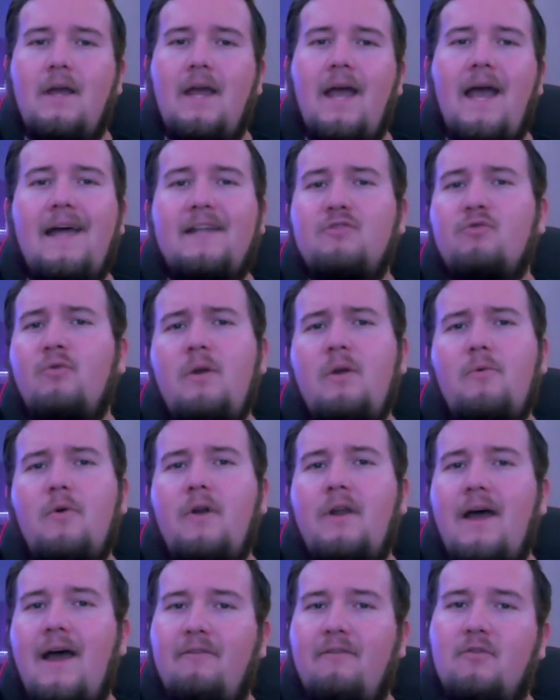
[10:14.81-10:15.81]
At
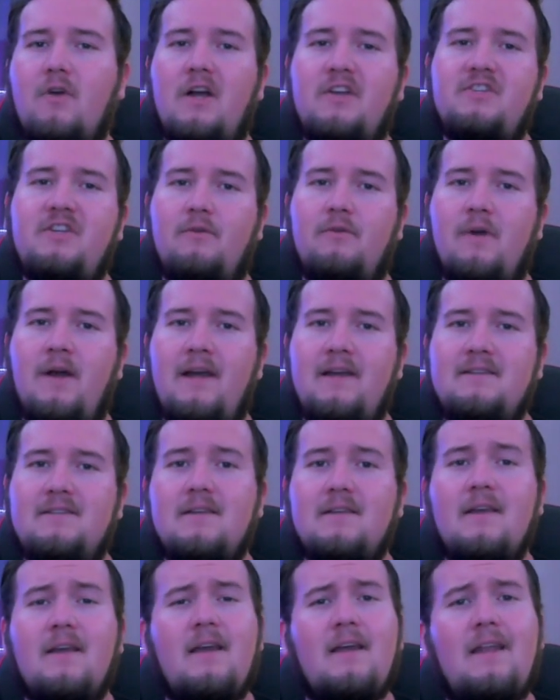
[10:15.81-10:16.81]
21, I have Rashee Rice.
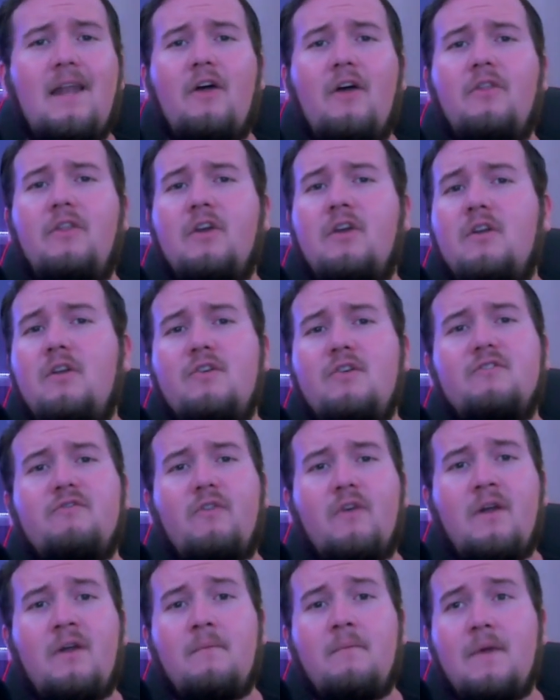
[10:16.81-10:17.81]
Now, the good news
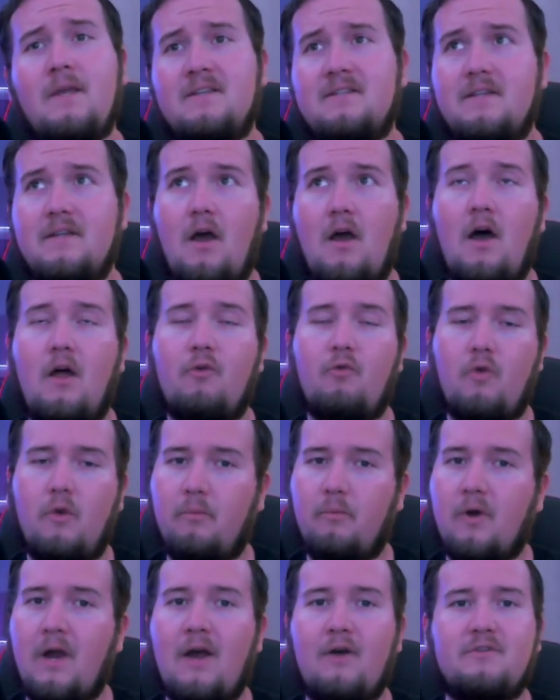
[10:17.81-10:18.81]
for him is that Hollywood
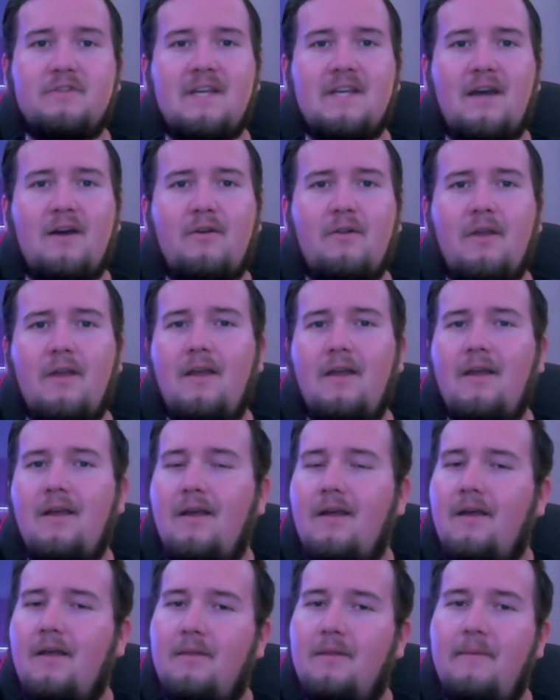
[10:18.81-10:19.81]
Brown's out.
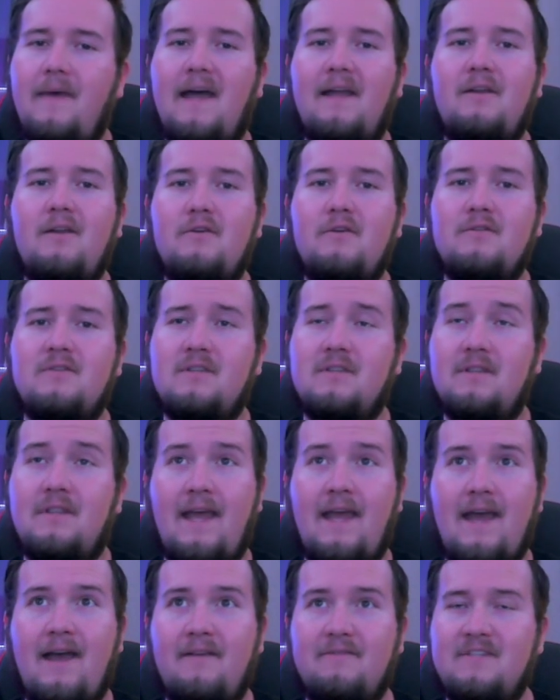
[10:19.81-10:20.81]
The bad news, they
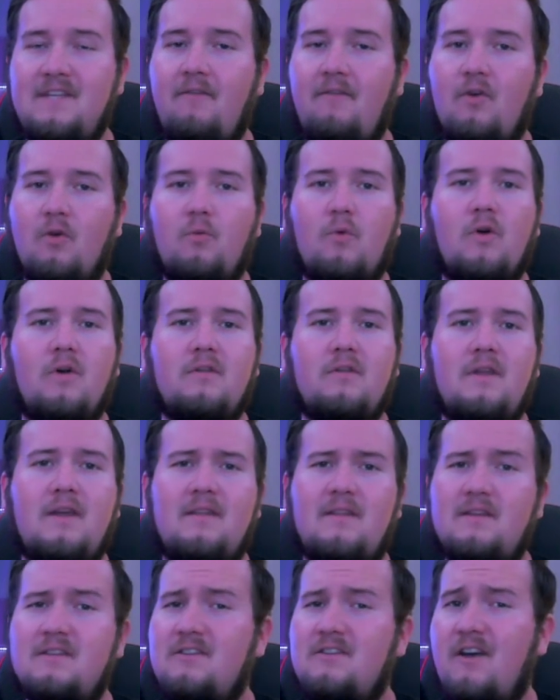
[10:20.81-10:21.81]
have Xavier Worthy,
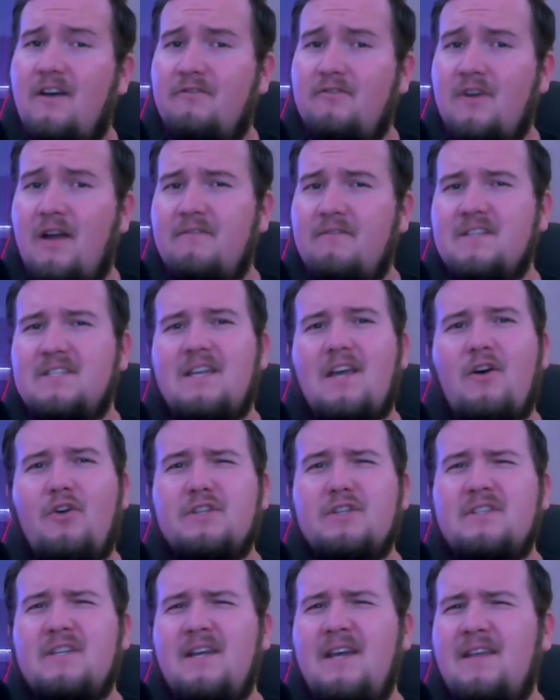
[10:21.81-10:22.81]
they still have Travis
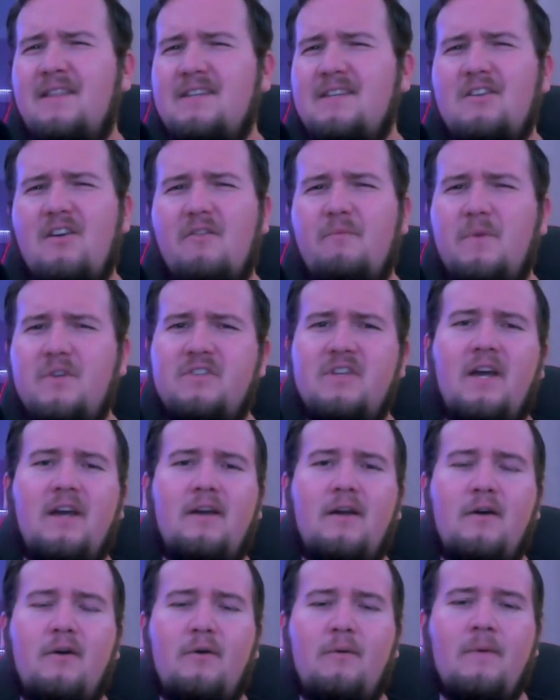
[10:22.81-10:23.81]
Kelce, and they still have
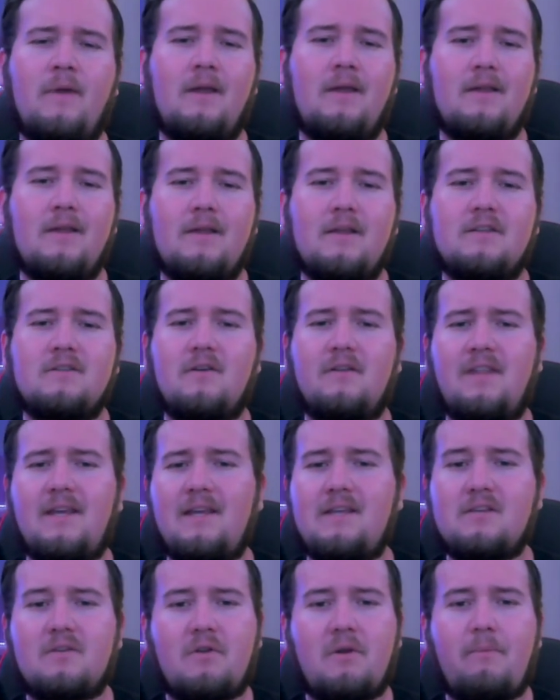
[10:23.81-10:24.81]
Pacheco. So I think
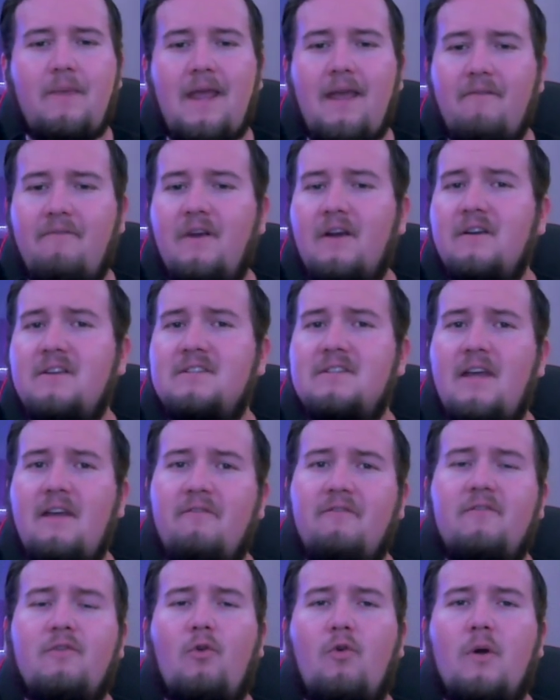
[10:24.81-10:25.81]
he's going to be a very safe
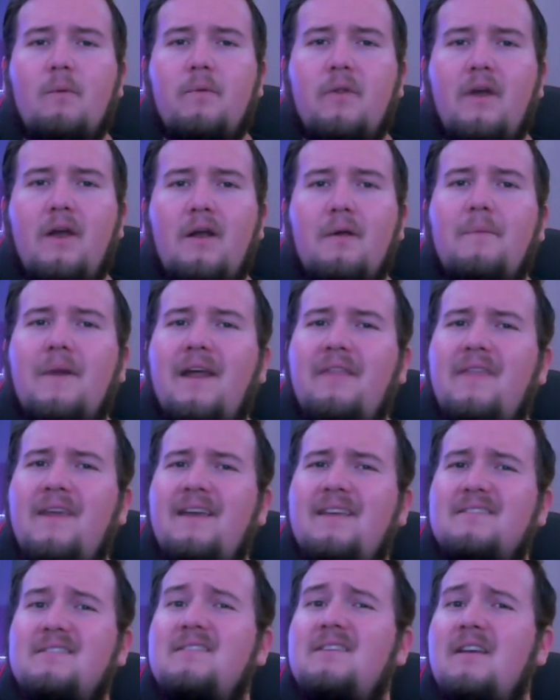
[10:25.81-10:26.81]
floor player, but I think
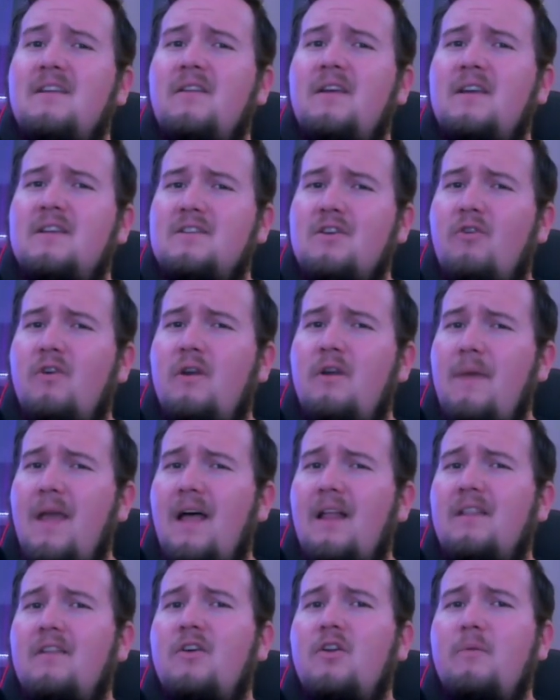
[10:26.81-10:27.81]
his ceiling is going to be
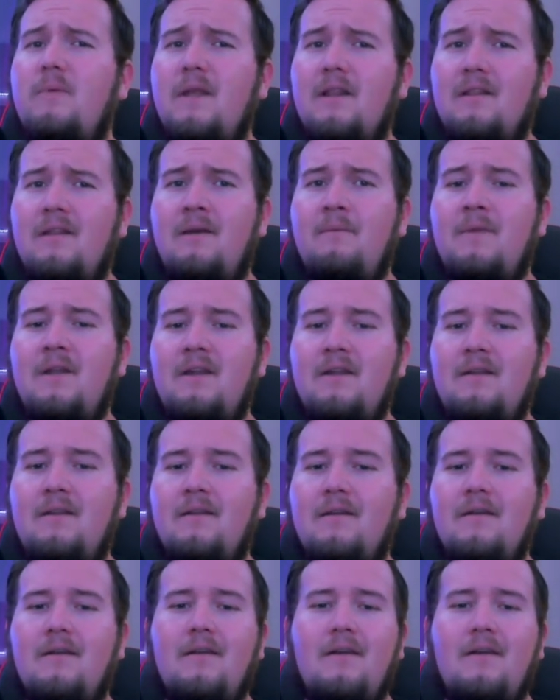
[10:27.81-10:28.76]
a little bit limited.